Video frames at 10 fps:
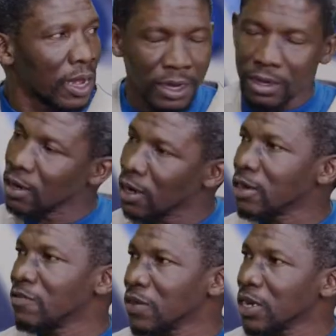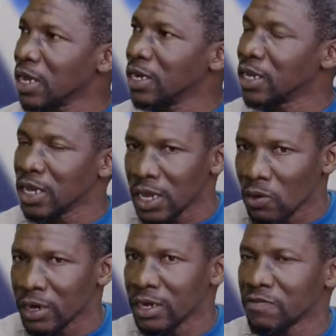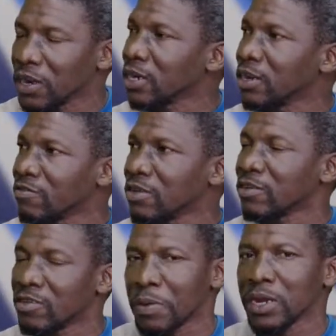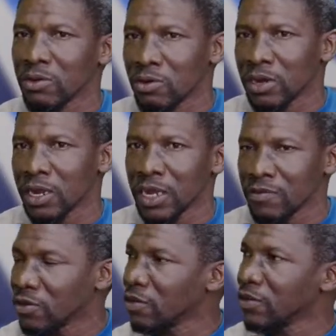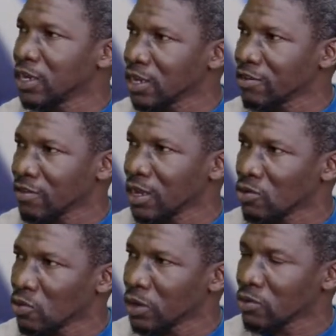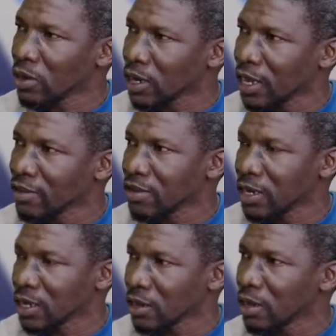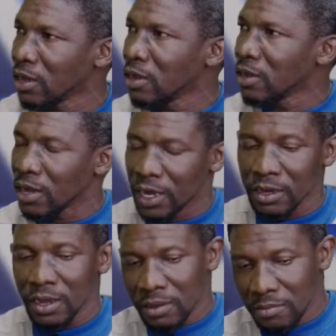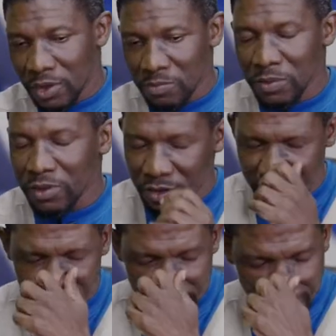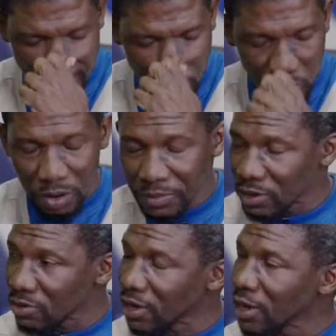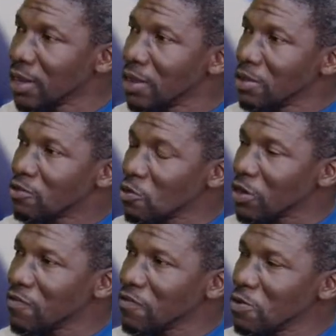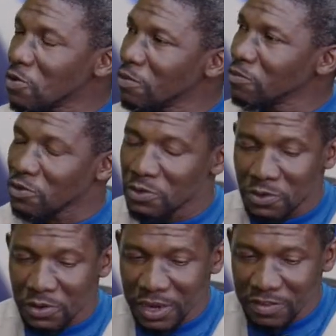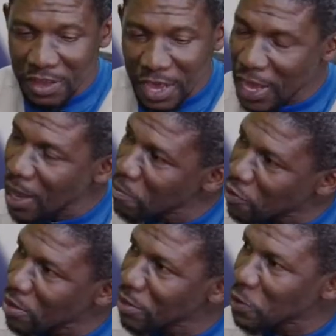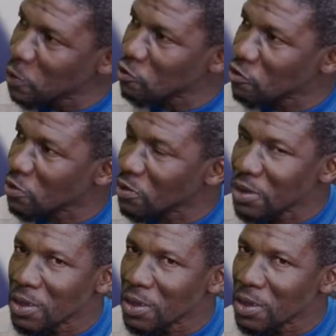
at the different LGA or different districts, depending on the level of details that you want to analyze the data at. Maybe the statistician will come into it. So if you come to, let's say, employment also.